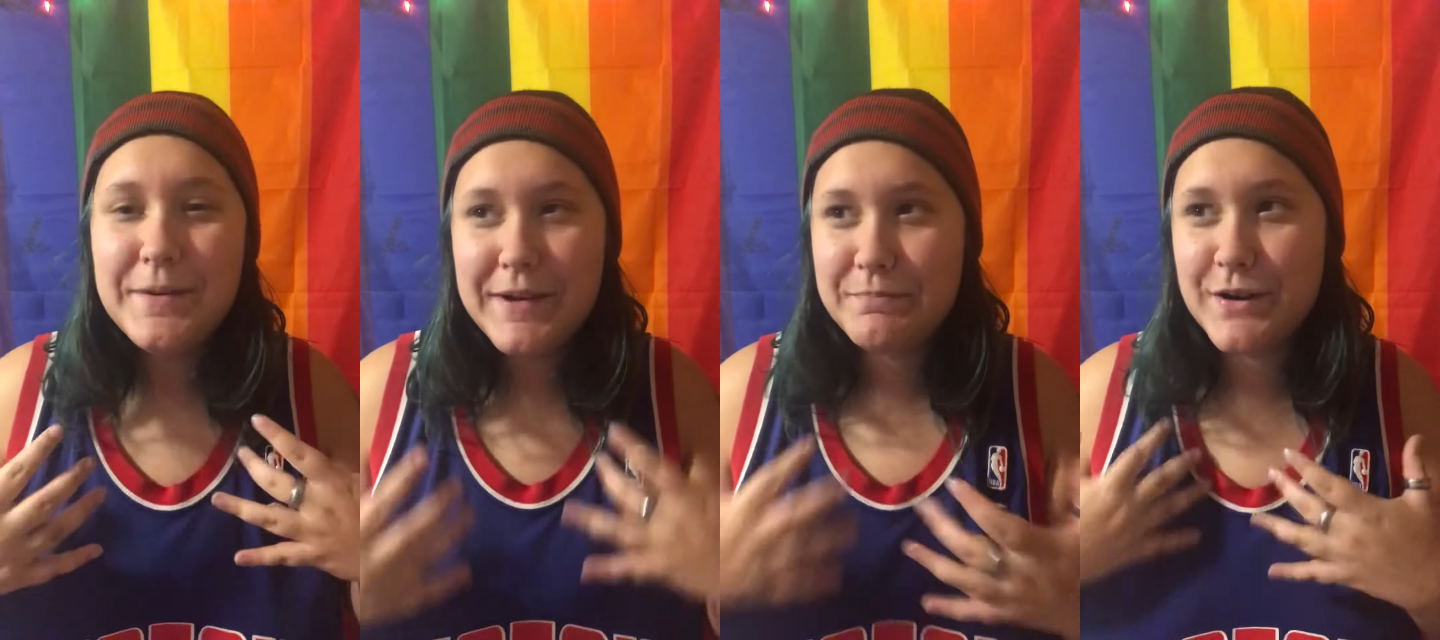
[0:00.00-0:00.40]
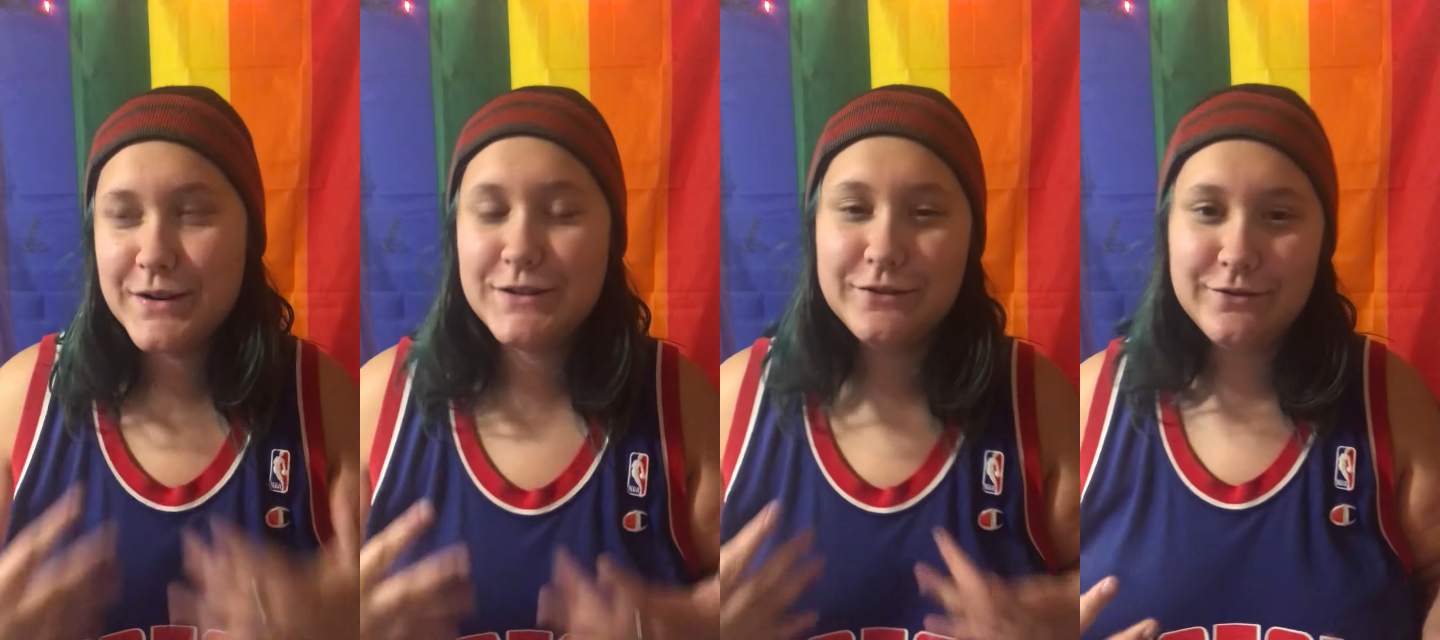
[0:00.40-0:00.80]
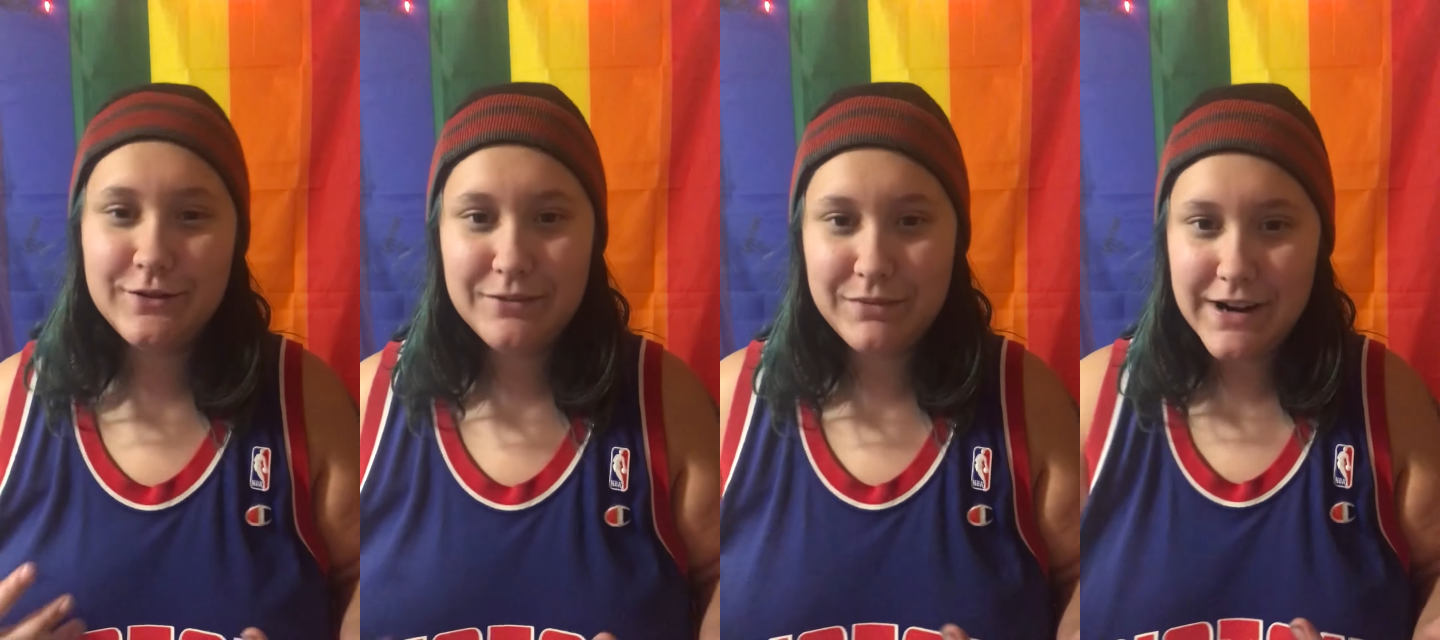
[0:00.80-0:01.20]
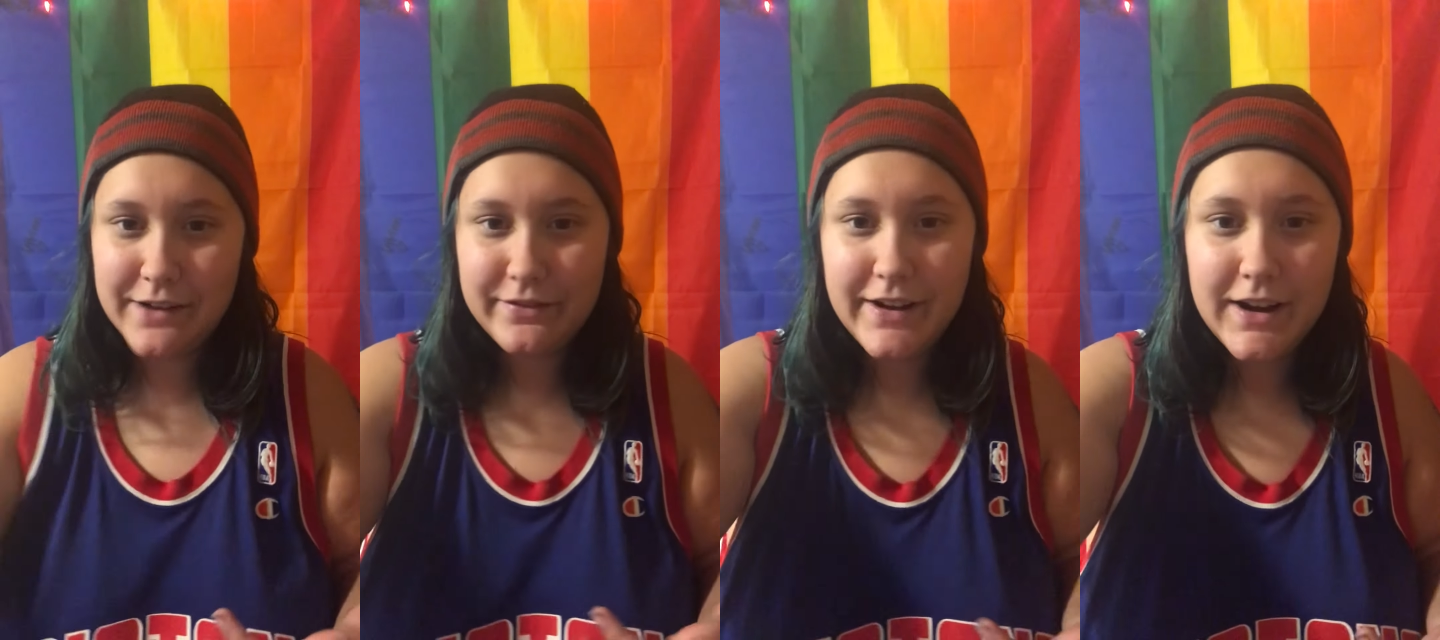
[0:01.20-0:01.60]
my personal phone number
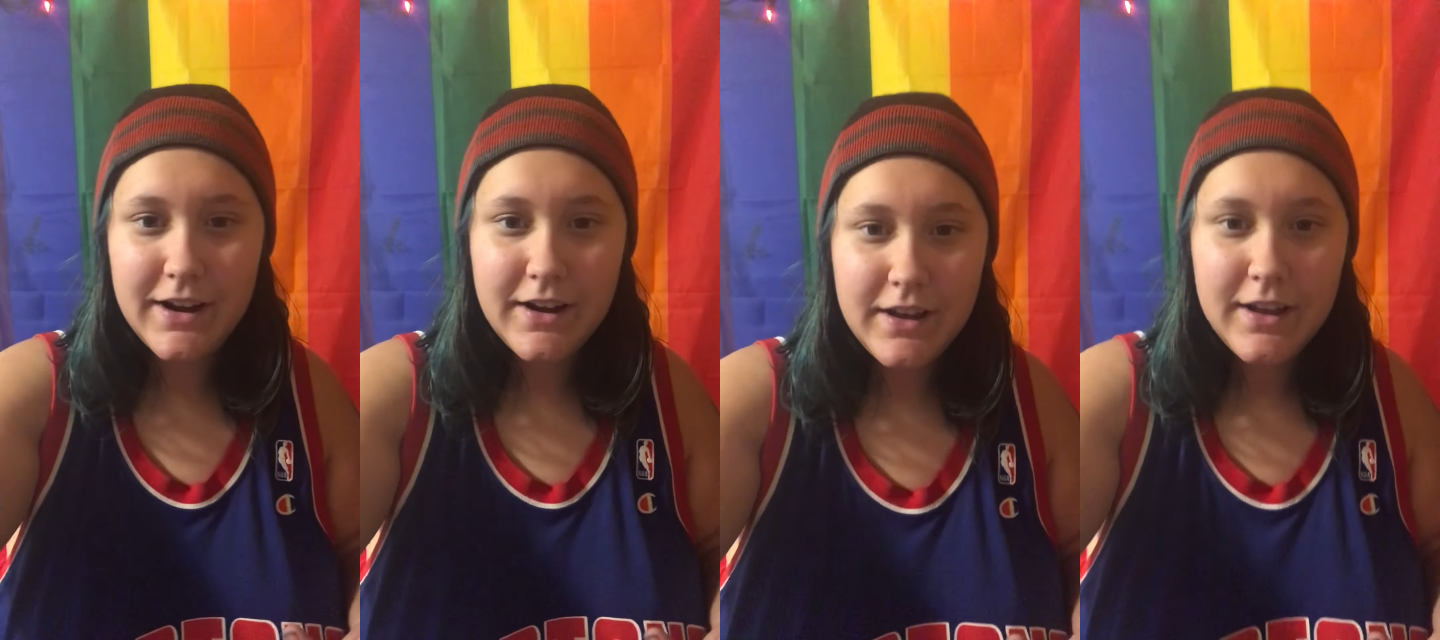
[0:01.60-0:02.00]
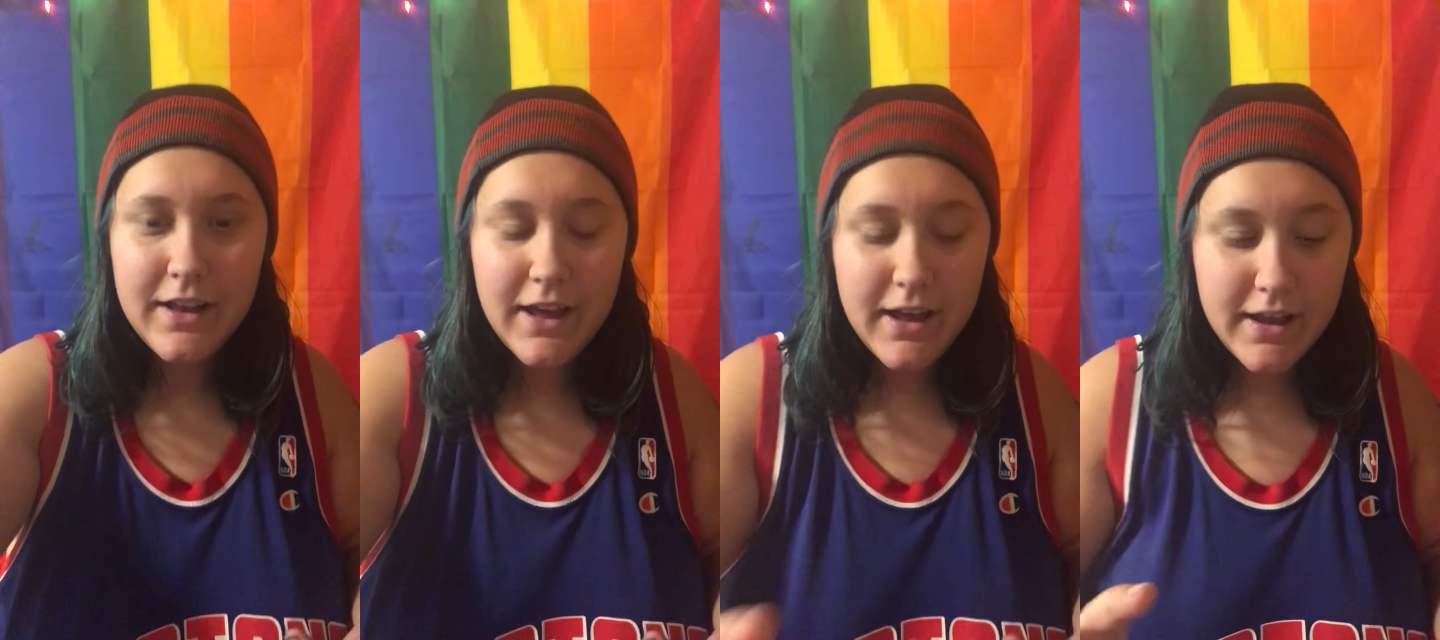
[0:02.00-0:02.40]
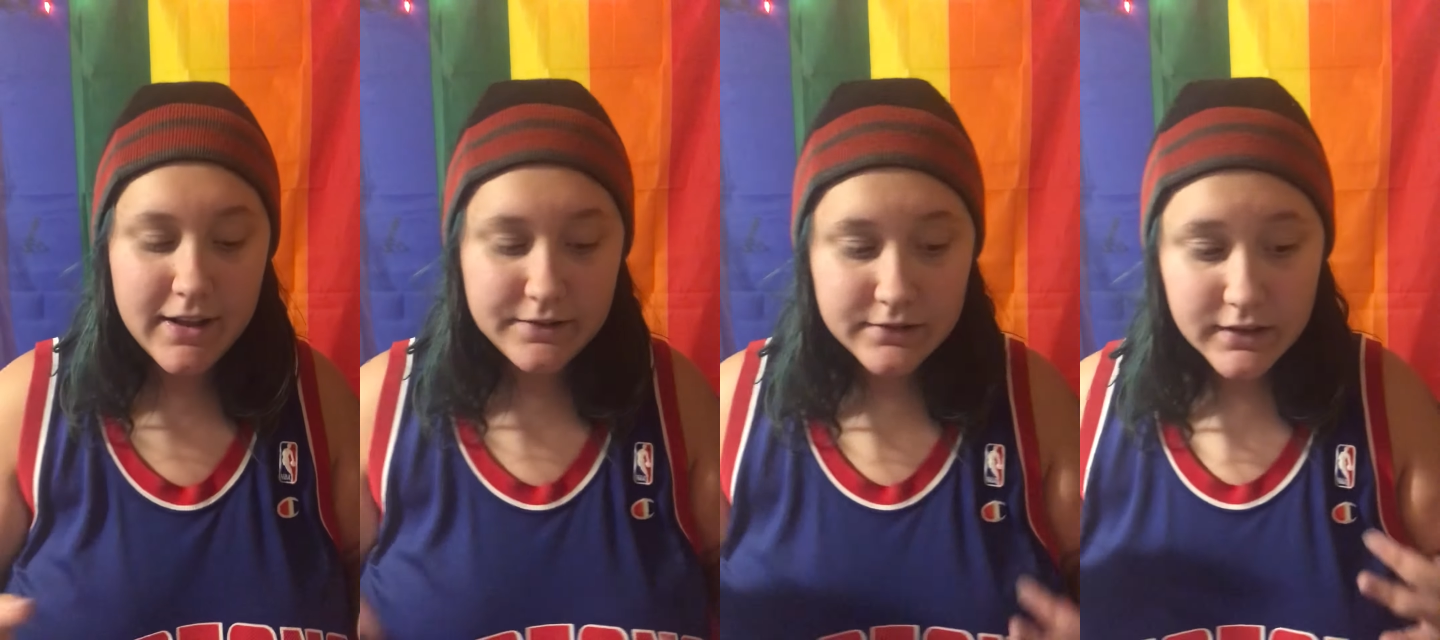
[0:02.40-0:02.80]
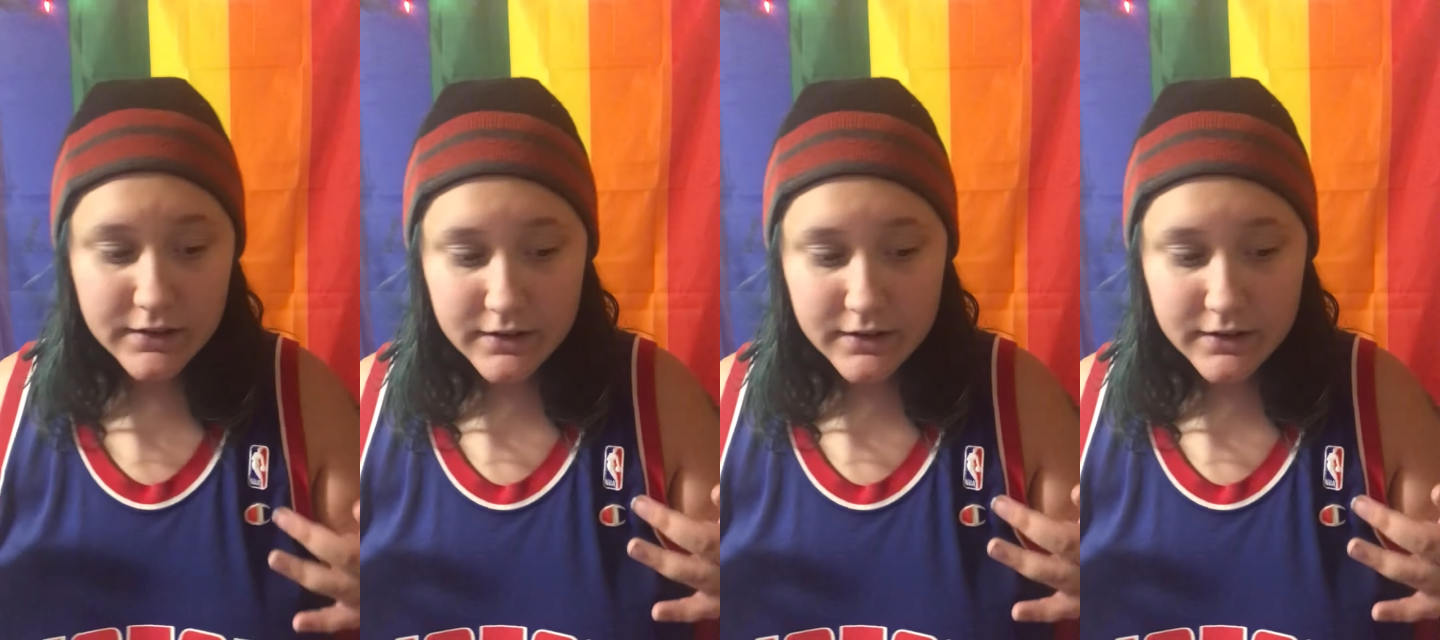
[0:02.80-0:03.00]
out there. And